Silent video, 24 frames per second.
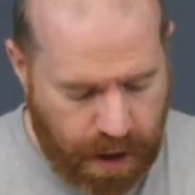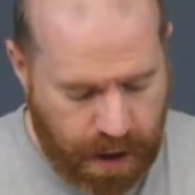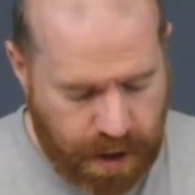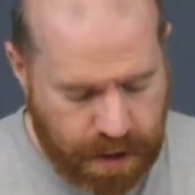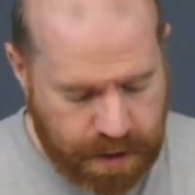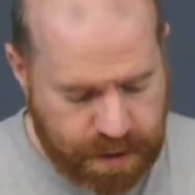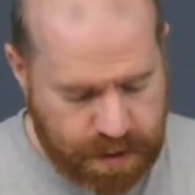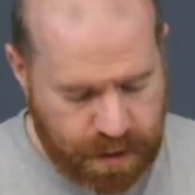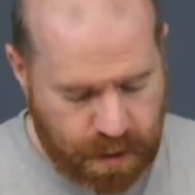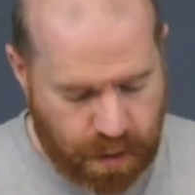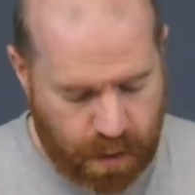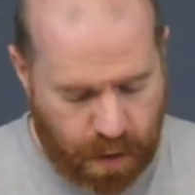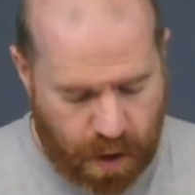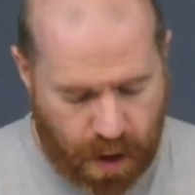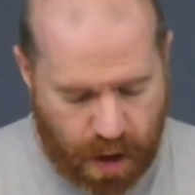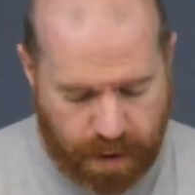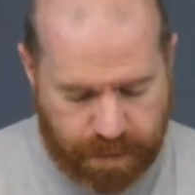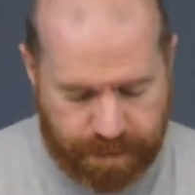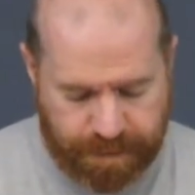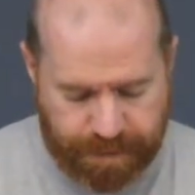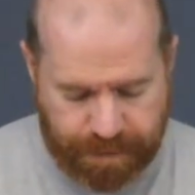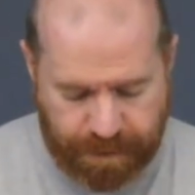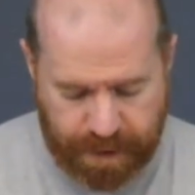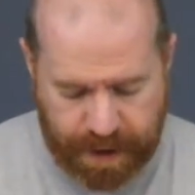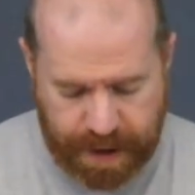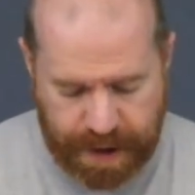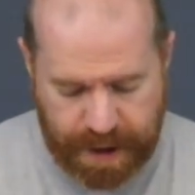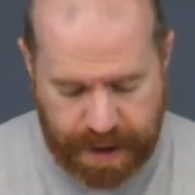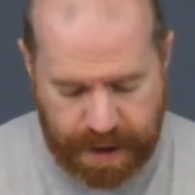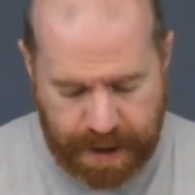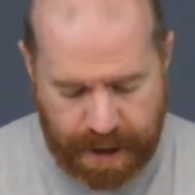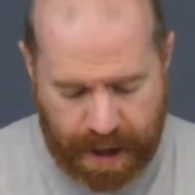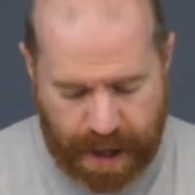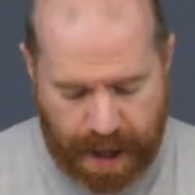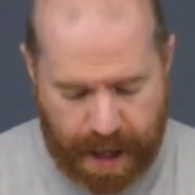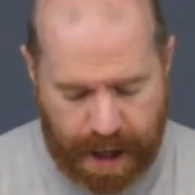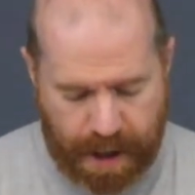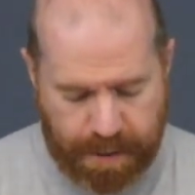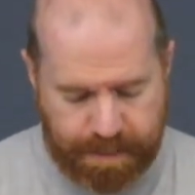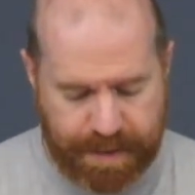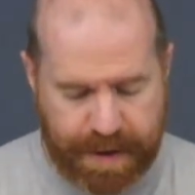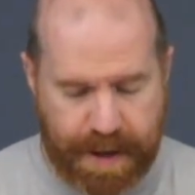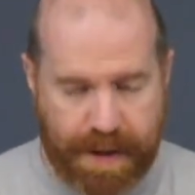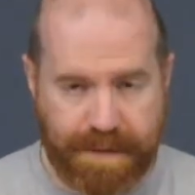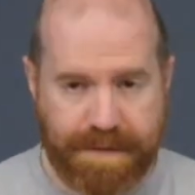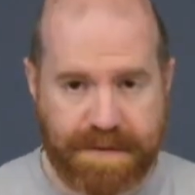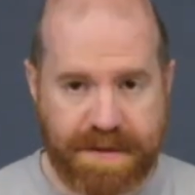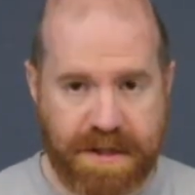So our free
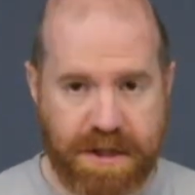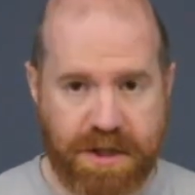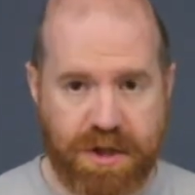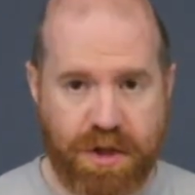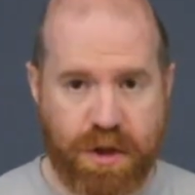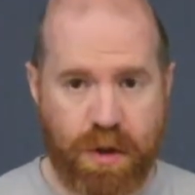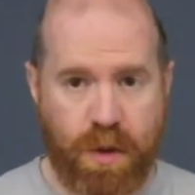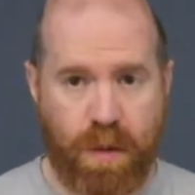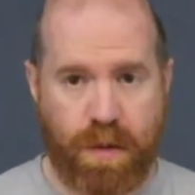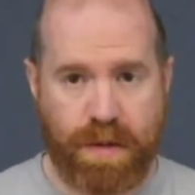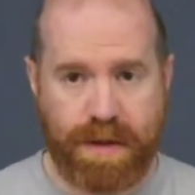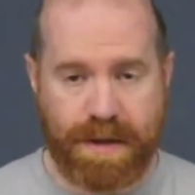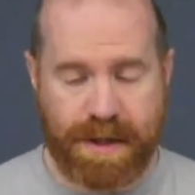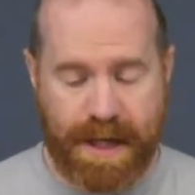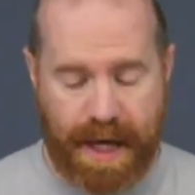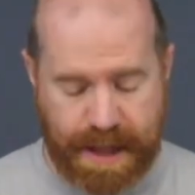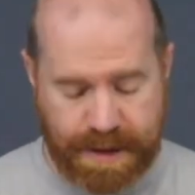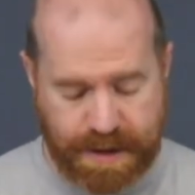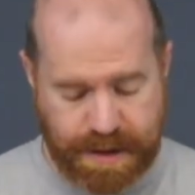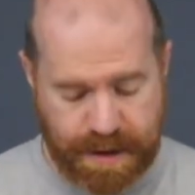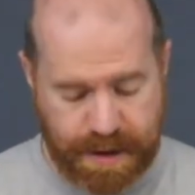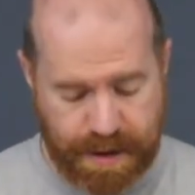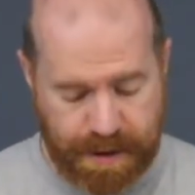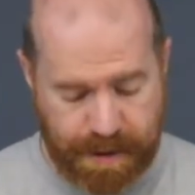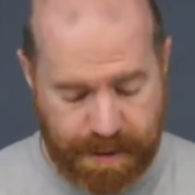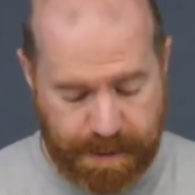gifts that you're going to get,